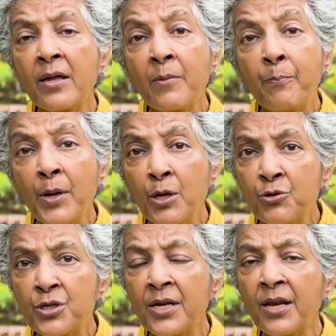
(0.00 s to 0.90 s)
in a
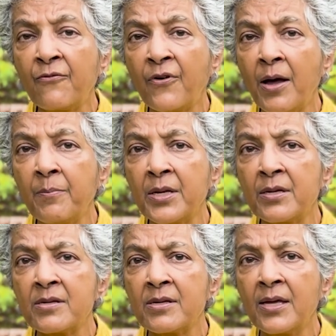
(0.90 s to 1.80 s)
polluted
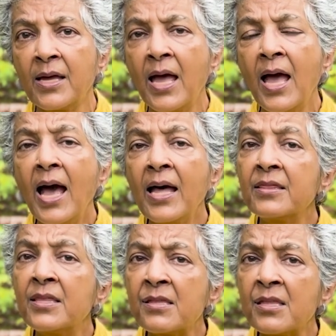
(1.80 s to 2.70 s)
environment.
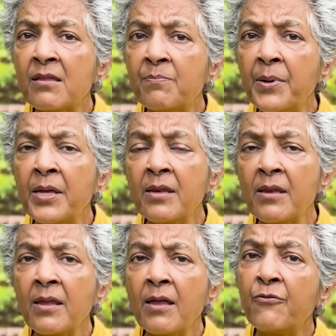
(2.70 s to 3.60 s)
And this has been
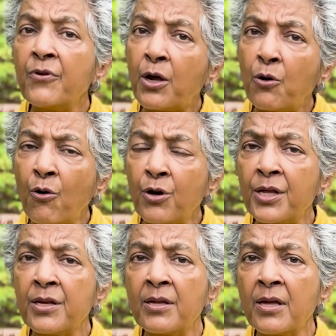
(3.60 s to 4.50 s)

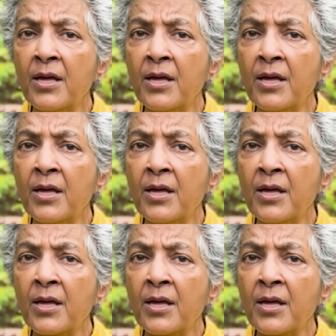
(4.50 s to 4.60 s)
recorded.